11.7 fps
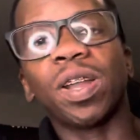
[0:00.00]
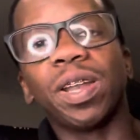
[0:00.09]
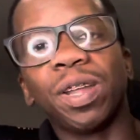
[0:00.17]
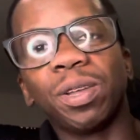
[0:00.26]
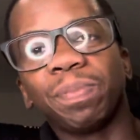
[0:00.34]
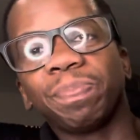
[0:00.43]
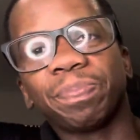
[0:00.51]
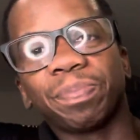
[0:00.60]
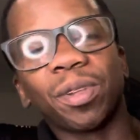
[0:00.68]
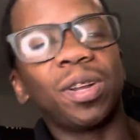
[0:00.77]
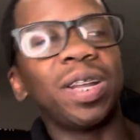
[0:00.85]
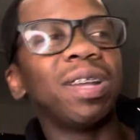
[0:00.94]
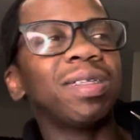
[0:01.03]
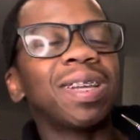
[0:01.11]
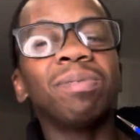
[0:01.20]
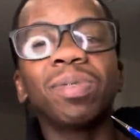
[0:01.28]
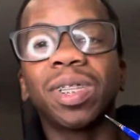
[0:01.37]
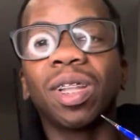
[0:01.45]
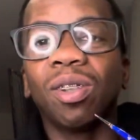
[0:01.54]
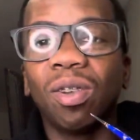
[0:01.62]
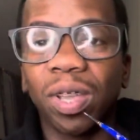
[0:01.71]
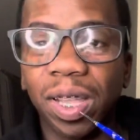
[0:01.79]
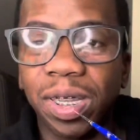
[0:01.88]
now, that was the
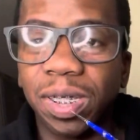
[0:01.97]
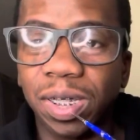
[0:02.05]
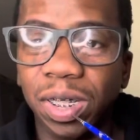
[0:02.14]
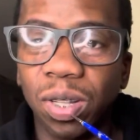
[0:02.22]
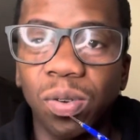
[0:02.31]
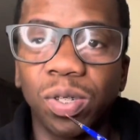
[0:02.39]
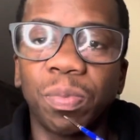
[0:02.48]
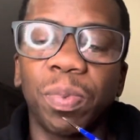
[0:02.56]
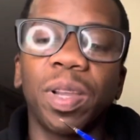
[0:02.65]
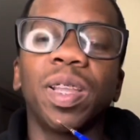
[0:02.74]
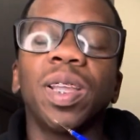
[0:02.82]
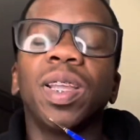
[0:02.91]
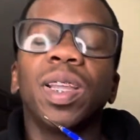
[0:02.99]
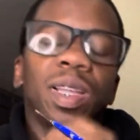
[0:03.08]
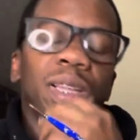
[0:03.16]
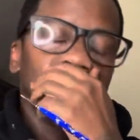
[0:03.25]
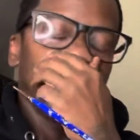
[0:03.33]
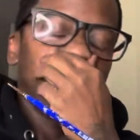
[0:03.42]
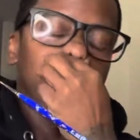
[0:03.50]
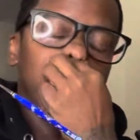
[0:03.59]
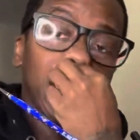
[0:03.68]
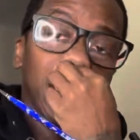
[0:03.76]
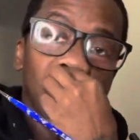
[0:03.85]
long ass disclosure, but
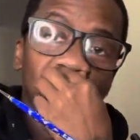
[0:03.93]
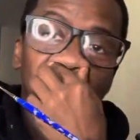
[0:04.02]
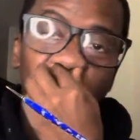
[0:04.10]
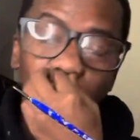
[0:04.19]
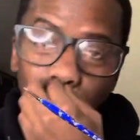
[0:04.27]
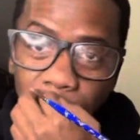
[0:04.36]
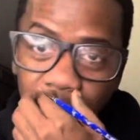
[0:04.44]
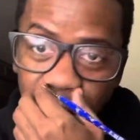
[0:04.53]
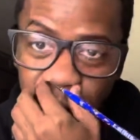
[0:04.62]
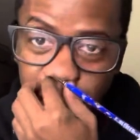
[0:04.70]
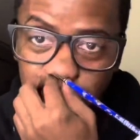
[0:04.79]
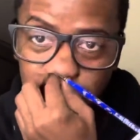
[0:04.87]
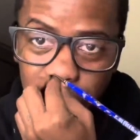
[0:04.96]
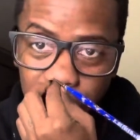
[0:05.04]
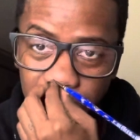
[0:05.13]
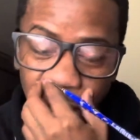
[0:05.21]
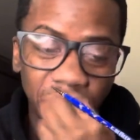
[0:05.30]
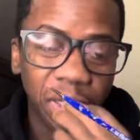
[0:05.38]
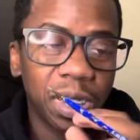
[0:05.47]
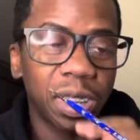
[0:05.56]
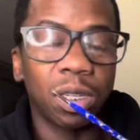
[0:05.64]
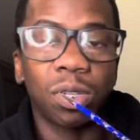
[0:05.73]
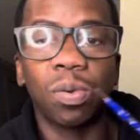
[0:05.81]
this is a little story time. I'm gonna get
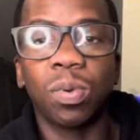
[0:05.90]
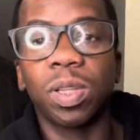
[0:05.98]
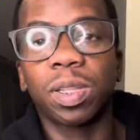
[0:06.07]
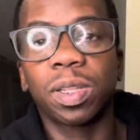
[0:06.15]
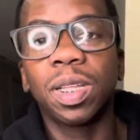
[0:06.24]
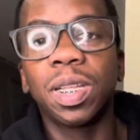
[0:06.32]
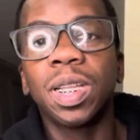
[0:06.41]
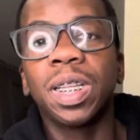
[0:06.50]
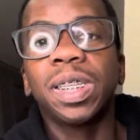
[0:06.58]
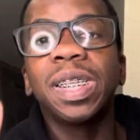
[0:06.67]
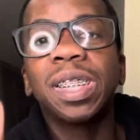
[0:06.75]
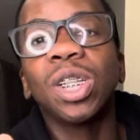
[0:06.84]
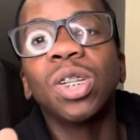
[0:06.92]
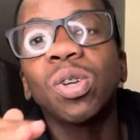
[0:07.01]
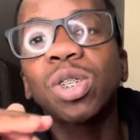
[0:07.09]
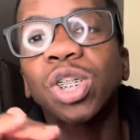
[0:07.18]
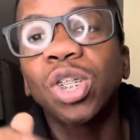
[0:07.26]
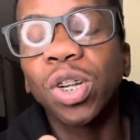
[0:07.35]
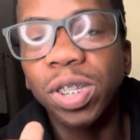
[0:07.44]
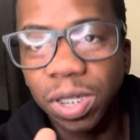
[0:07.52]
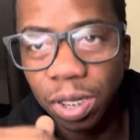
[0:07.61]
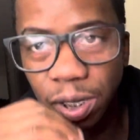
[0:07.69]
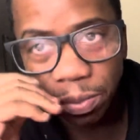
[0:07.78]
this out the way. This is a little story
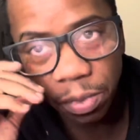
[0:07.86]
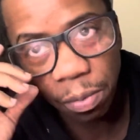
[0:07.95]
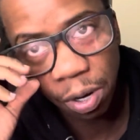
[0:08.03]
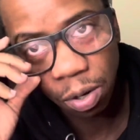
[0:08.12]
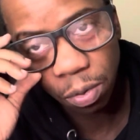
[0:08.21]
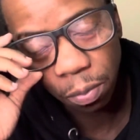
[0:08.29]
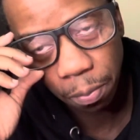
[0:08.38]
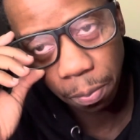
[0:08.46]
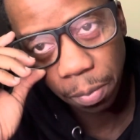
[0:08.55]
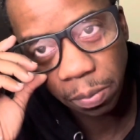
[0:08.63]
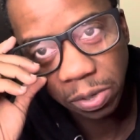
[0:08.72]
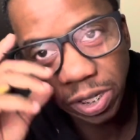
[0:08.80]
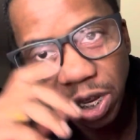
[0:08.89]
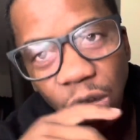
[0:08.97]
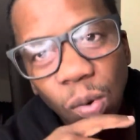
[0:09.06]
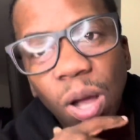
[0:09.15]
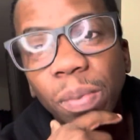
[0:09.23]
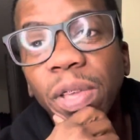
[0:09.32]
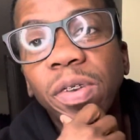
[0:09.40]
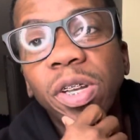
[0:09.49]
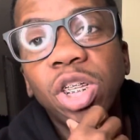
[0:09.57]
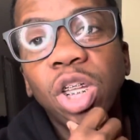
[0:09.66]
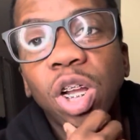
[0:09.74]
time about, I'm gonna tell y'all why I'm giving
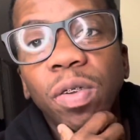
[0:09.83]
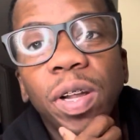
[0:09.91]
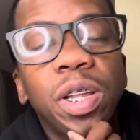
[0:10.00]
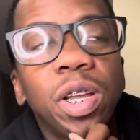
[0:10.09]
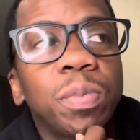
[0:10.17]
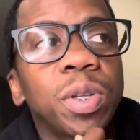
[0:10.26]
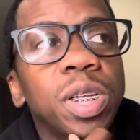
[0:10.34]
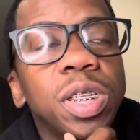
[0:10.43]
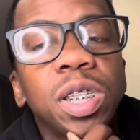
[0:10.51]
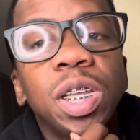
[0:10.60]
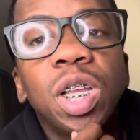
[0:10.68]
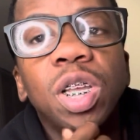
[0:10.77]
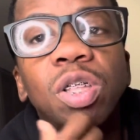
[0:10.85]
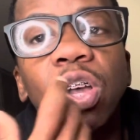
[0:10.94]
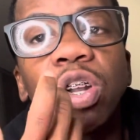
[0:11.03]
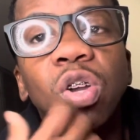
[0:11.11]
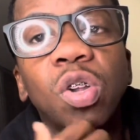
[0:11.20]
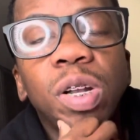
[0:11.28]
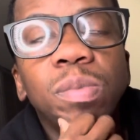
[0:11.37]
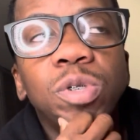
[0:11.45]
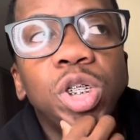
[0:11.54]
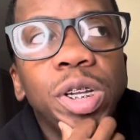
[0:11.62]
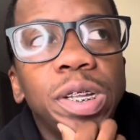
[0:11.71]
it to y'all right now, because y'all know that I'm
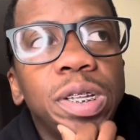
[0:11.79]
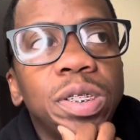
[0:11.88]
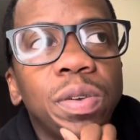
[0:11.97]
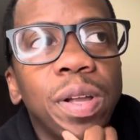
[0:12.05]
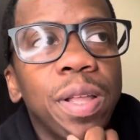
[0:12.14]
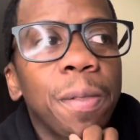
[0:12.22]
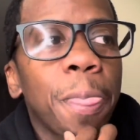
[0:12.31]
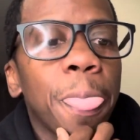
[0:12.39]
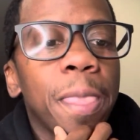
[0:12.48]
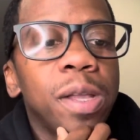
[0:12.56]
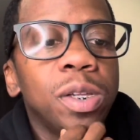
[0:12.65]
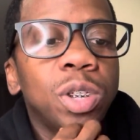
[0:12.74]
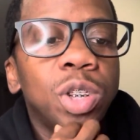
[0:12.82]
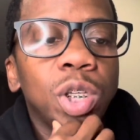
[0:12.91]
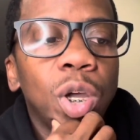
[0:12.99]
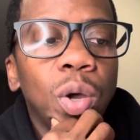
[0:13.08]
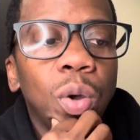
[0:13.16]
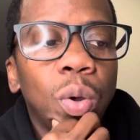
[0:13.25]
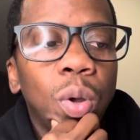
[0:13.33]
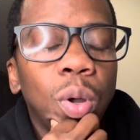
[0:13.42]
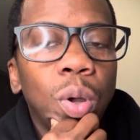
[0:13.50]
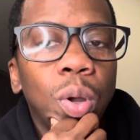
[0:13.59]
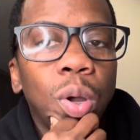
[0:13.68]
trans, right? So
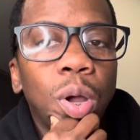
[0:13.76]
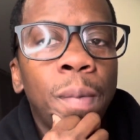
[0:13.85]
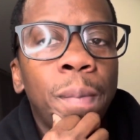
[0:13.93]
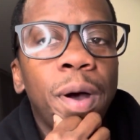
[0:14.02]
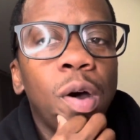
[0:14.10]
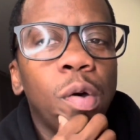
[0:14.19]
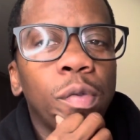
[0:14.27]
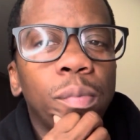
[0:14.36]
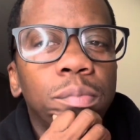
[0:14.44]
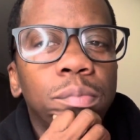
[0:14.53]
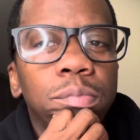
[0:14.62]
about,